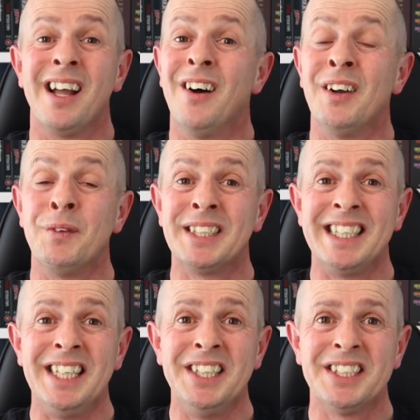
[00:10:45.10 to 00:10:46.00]
I will
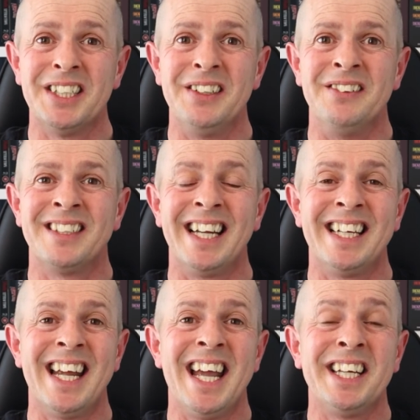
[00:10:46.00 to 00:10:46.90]
see you soon. Take
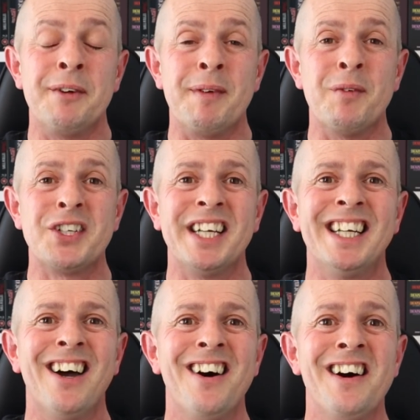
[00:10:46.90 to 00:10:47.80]
care. You've been watching
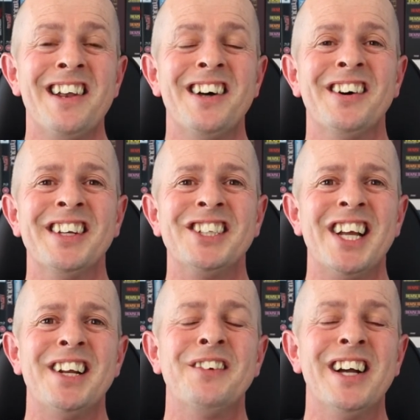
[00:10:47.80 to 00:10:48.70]
Carl on the
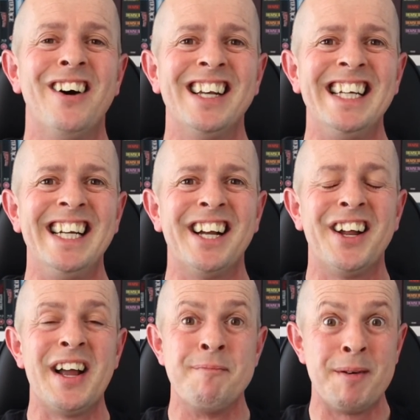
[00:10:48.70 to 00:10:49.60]
channel
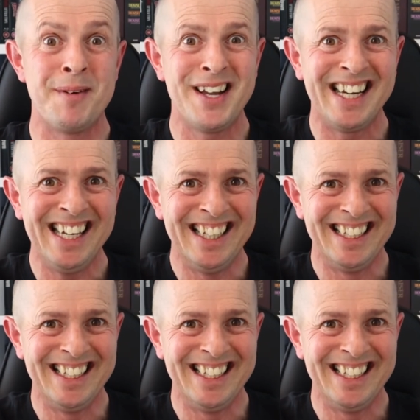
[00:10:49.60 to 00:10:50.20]
Carlini09. Bye-bye.